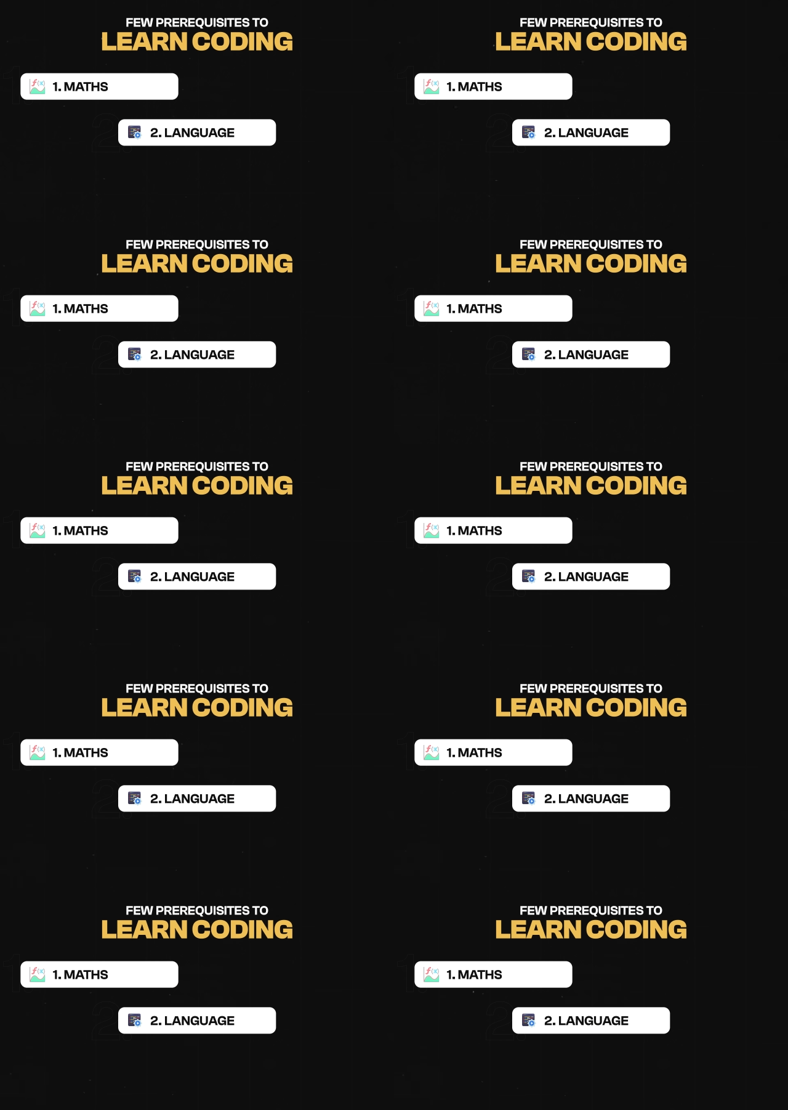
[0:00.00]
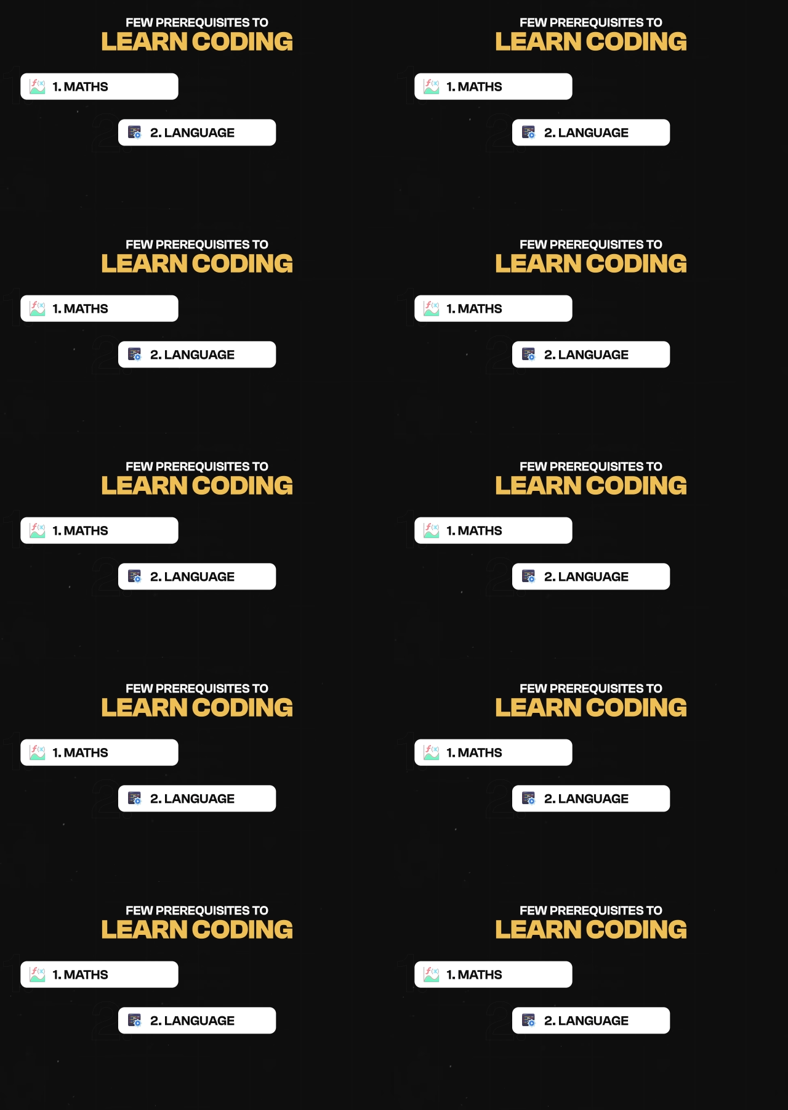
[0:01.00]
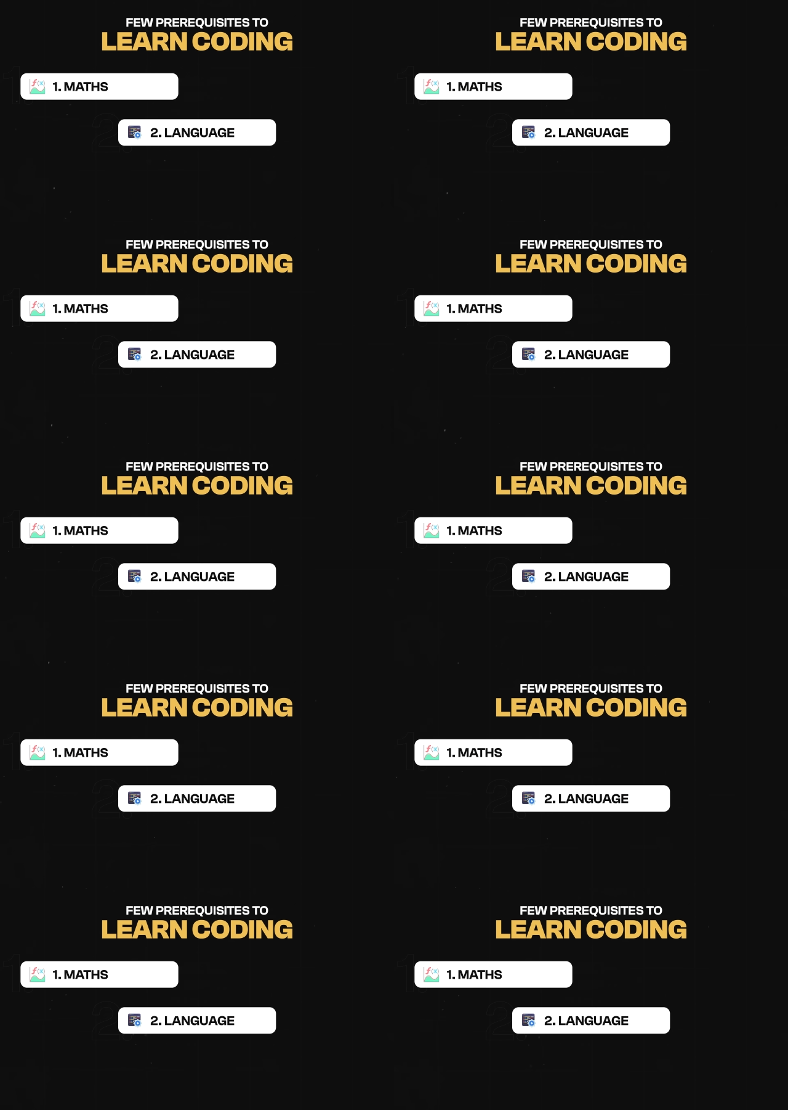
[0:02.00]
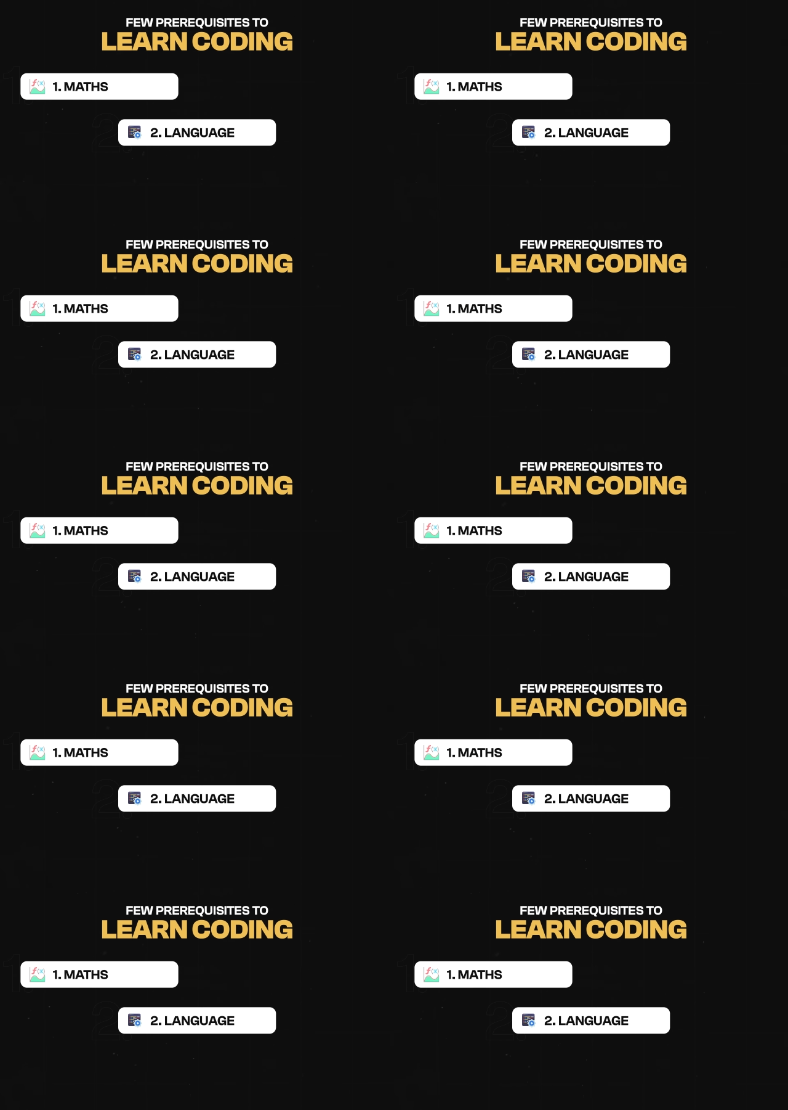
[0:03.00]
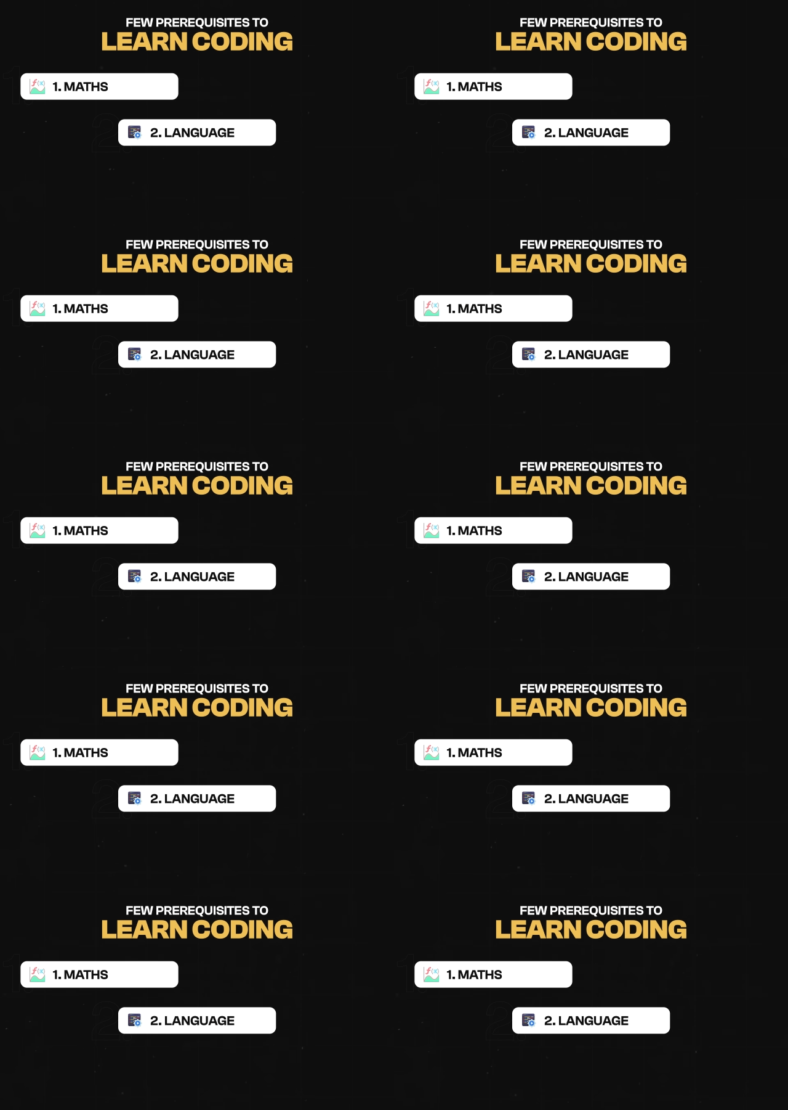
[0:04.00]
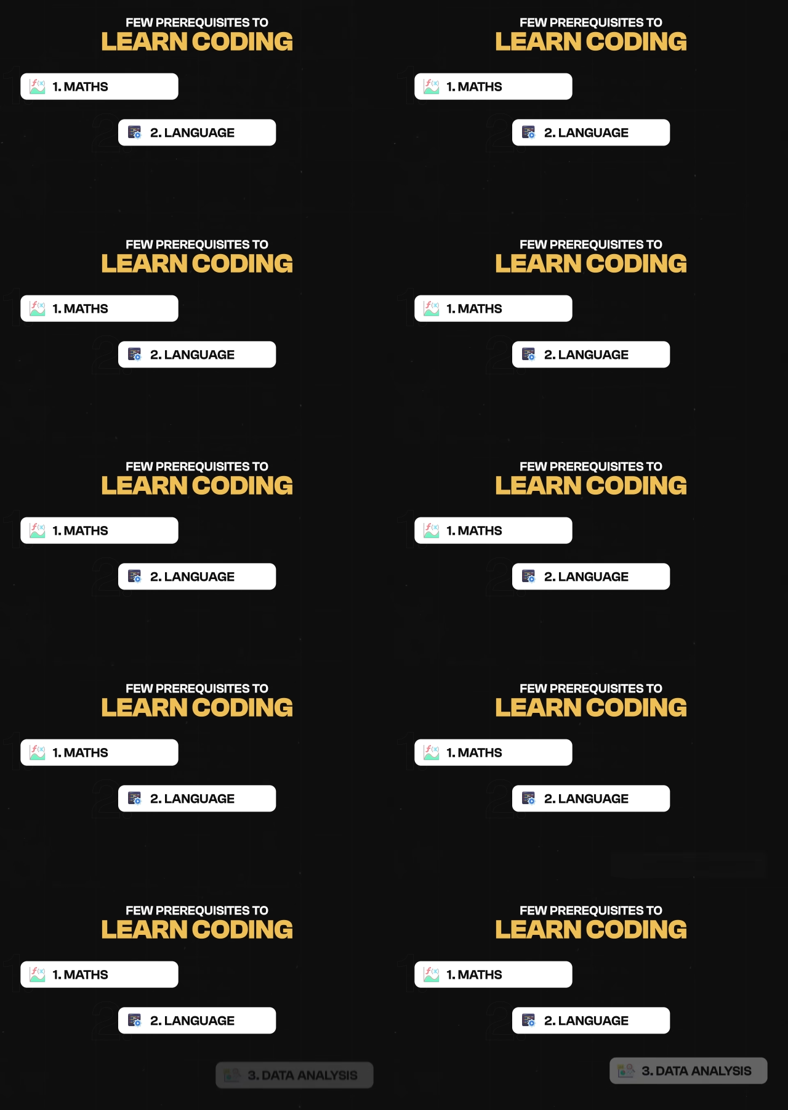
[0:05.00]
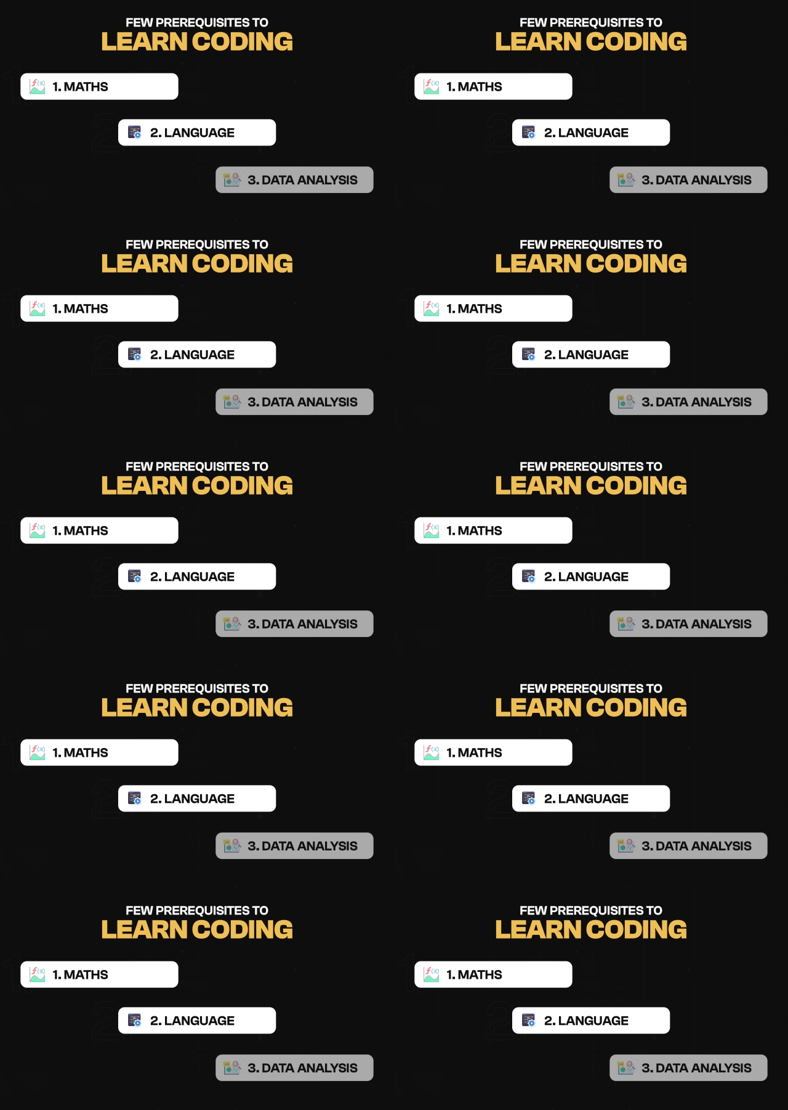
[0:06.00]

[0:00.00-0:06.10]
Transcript: No face is visible, so there are no lips to read.